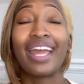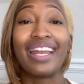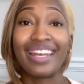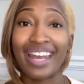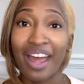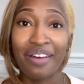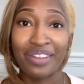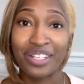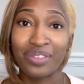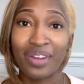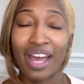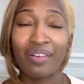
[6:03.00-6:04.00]
now that
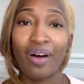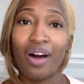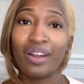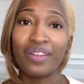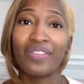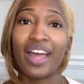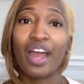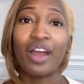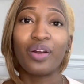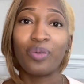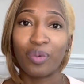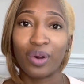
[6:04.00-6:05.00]
you have all of that
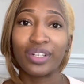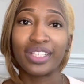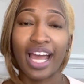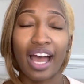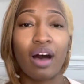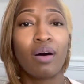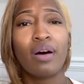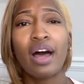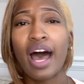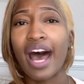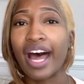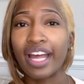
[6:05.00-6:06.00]
worked out,
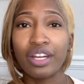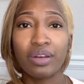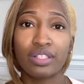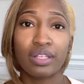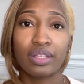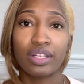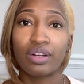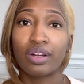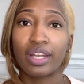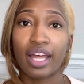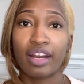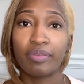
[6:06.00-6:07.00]
I know that there are
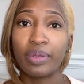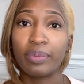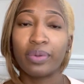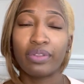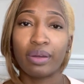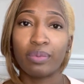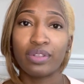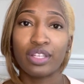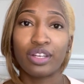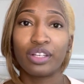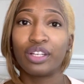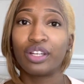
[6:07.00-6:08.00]
a lot of people that will
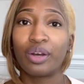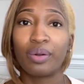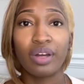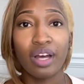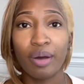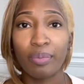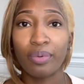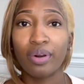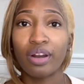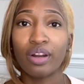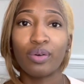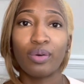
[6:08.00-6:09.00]
tell you to go to
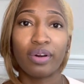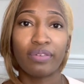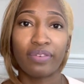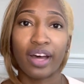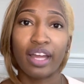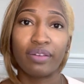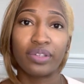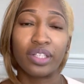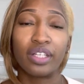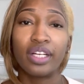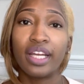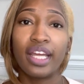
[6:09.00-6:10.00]
Upwork or
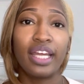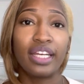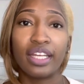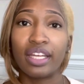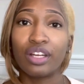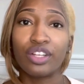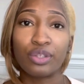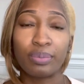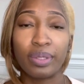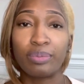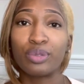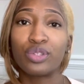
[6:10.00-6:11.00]
Fiverr and get other
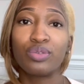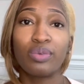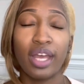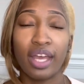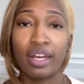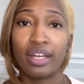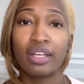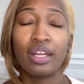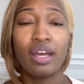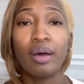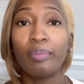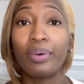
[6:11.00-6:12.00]
people to edit,
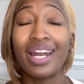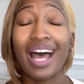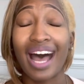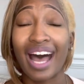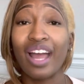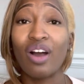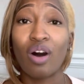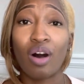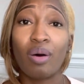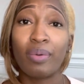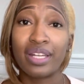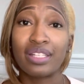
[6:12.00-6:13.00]
but I
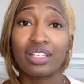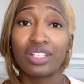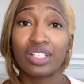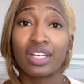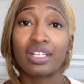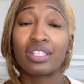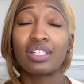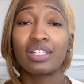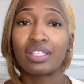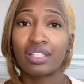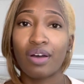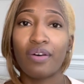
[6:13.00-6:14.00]
always suggest
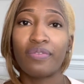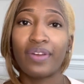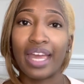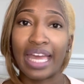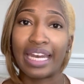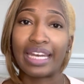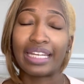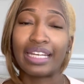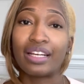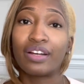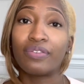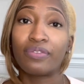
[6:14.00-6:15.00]

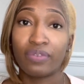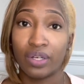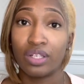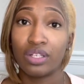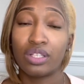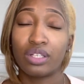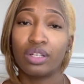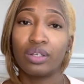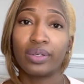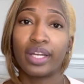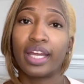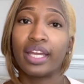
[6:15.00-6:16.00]
self-editing first,
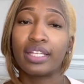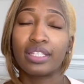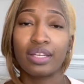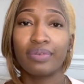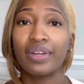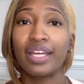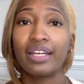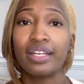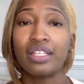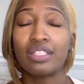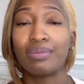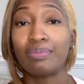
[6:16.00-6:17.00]
okay?
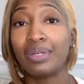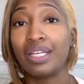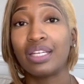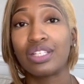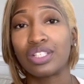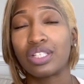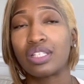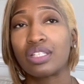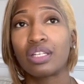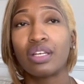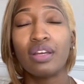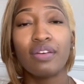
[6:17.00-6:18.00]
Self-editing to me is
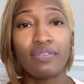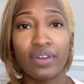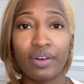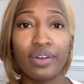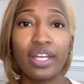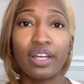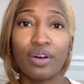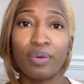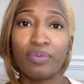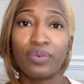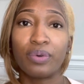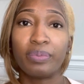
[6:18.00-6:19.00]
just very
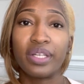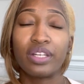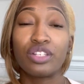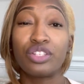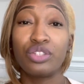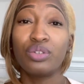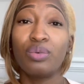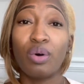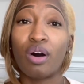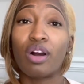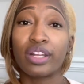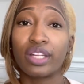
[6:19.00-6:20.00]
helpful because you
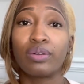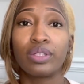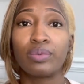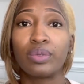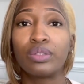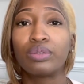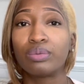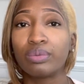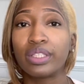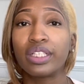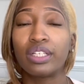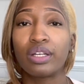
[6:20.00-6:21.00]
are the only one who
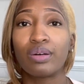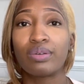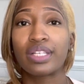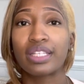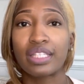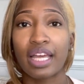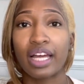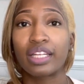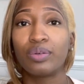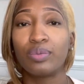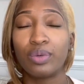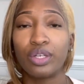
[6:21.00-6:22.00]
really knows
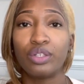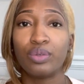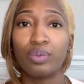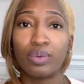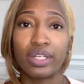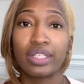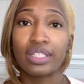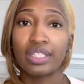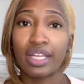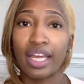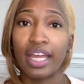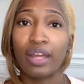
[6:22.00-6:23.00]
exactly what you want to
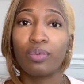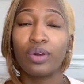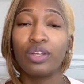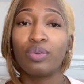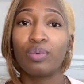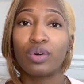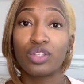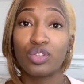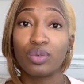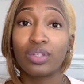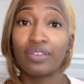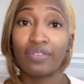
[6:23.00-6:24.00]
say, what you want
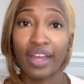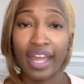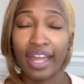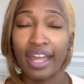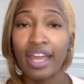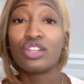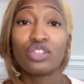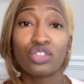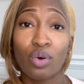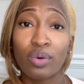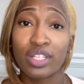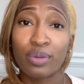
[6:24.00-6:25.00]
to convey.
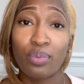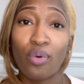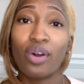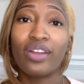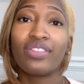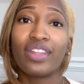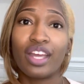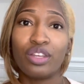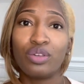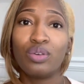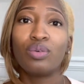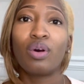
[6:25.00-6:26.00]
So it's important that
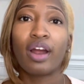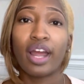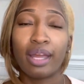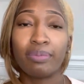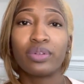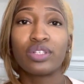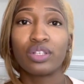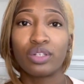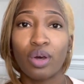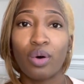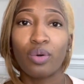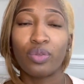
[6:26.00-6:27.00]
you are able to
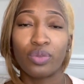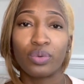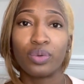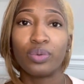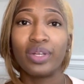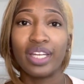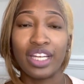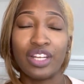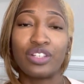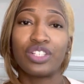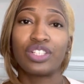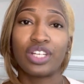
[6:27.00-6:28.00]
go through
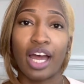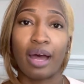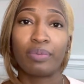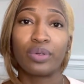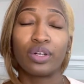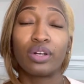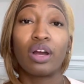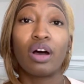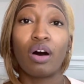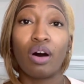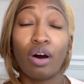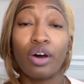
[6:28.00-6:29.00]
each chapter
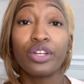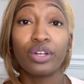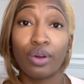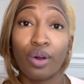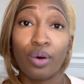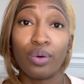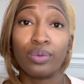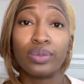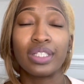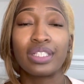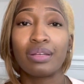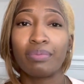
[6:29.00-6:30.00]
on your
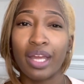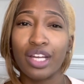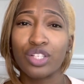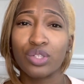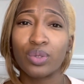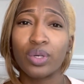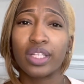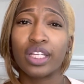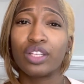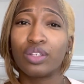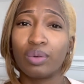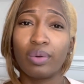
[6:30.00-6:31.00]
own to make sure
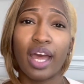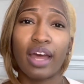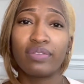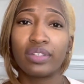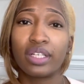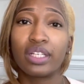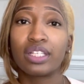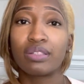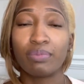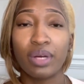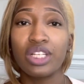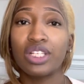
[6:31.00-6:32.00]
that you have done as
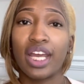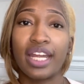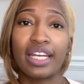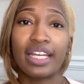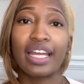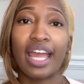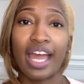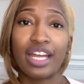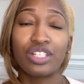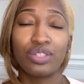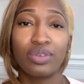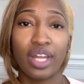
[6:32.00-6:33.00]
much editing
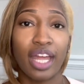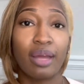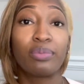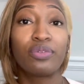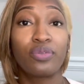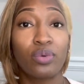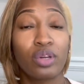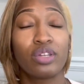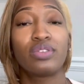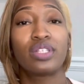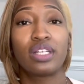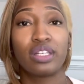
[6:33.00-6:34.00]
as you can before
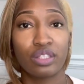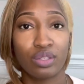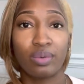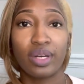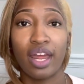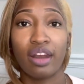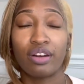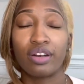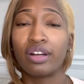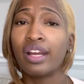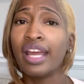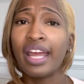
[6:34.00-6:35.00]
you send it to an
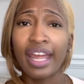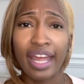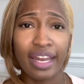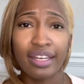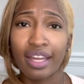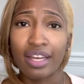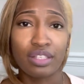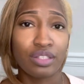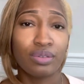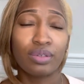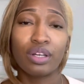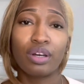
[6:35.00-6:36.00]
editor. And yes,
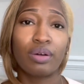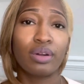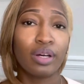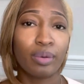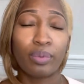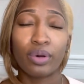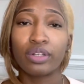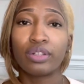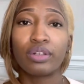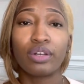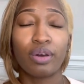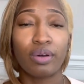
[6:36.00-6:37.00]
you can go to Upwork, you
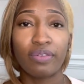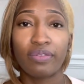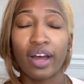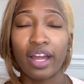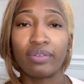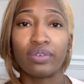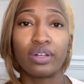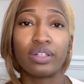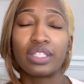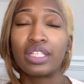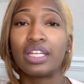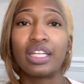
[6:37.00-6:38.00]
can go to
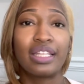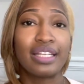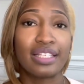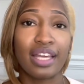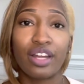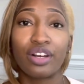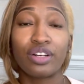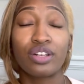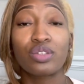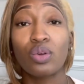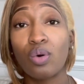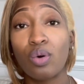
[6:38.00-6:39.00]
Fiverr to get these
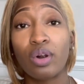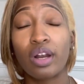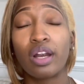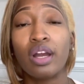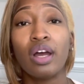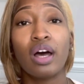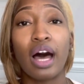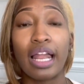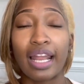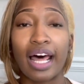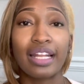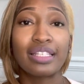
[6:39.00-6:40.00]
editors, or a
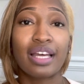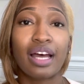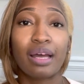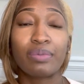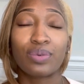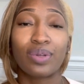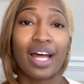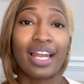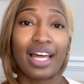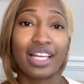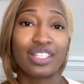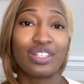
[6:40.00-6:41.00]
lot of times what I
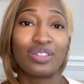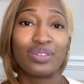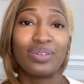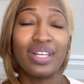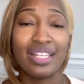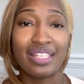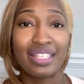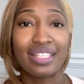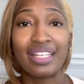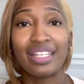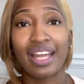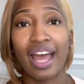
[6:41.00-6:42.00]
like to do is
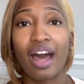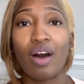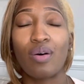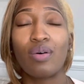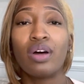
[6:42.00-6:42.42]
send out